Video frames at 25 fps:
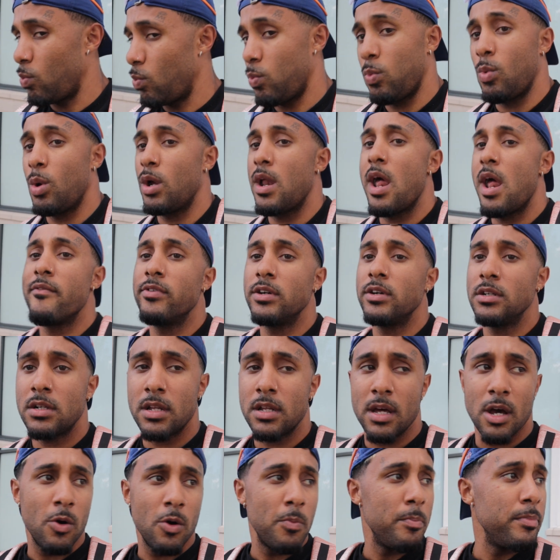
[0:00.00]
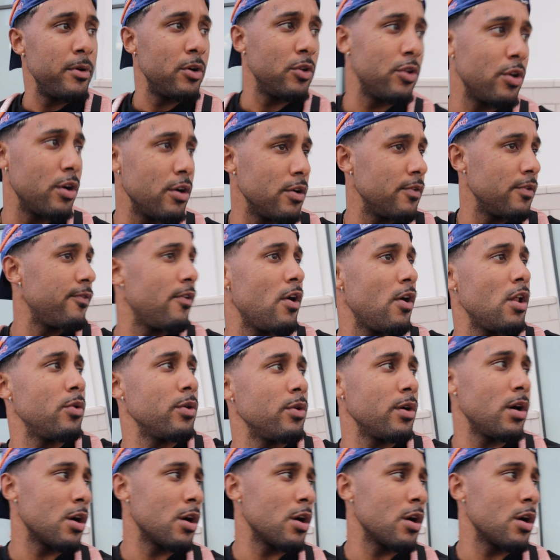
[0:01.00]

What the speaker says: whatever, to help build her following